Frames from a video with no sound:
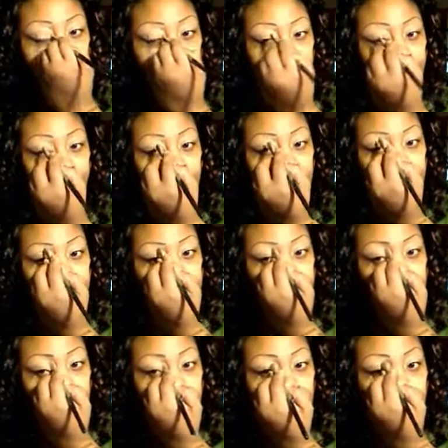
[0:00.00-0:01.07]
I finally
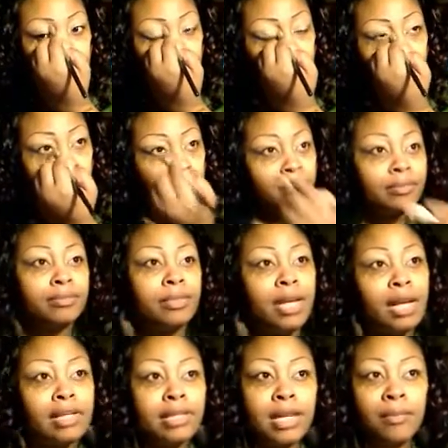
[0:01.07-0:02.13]
got my mom,
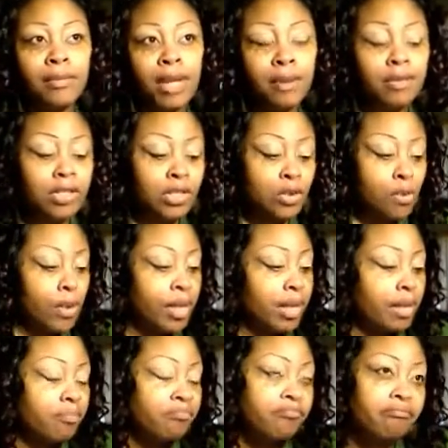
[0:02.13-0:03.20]
I'll say when I was
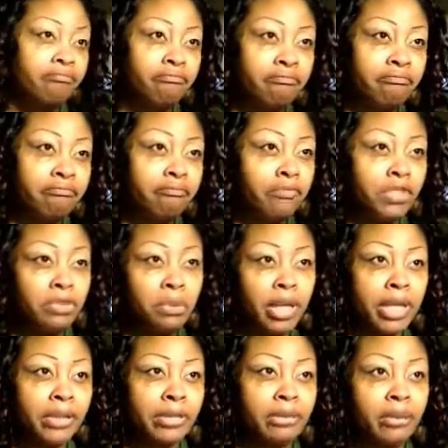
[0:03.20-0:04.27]

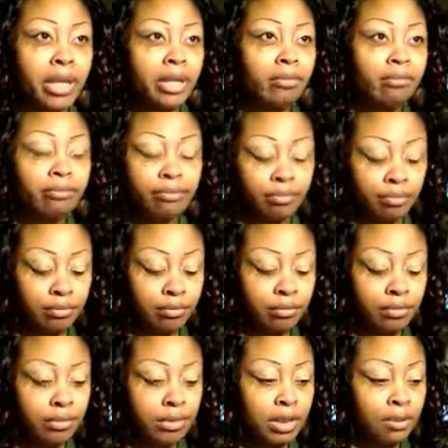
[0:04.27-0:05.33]
23.
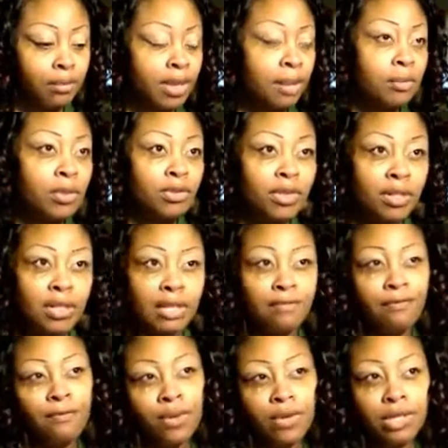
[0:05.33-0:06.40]
When I
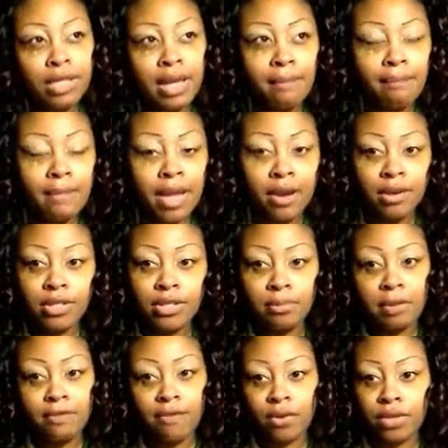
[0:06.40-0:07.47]
first got married
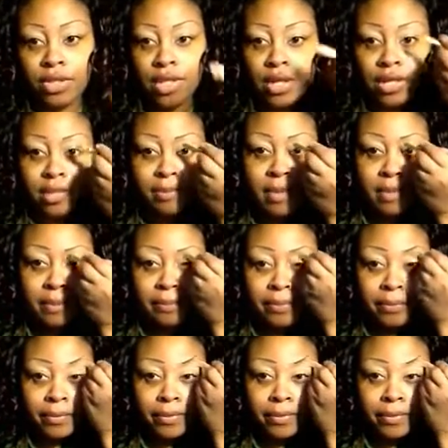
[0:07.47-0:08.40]
to my first husband,